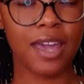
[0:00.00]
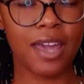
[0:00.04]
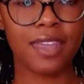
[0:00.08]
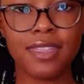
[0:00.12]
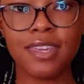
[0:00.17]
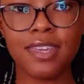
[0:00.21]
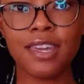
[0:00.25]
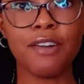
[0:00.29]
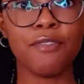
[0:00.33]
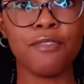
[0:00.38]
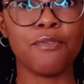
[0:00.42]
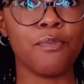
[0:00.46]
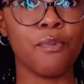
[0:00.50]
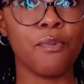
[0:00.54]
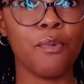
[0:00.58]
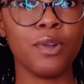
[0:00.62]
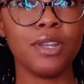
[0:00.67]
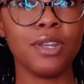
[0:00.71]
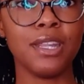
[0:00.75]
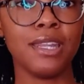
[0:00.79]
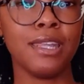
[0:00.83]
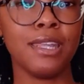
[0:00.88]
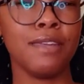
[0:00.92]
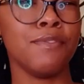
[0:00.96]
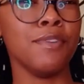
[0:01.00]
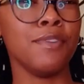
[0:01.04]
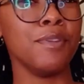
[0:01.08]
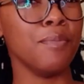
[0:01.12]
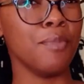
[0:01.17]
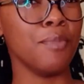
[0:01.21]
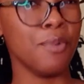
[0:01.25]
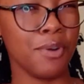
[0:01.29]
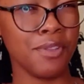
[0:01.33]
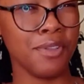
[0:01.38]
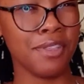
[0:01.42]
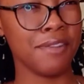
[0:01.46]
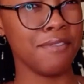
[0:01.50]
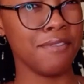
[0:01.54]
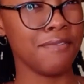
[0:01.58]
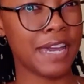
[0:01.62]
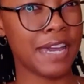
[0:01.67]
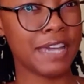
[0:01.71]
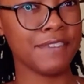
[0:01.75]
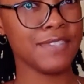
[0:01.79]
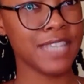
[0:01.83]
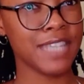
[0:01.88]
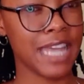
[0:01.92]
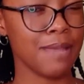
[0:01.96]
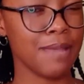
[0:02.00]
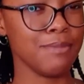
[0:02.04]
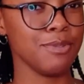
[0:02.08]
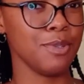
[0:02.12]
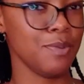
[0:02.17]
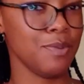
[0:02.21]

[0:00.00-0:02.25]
I think I've worn it even more than 5 times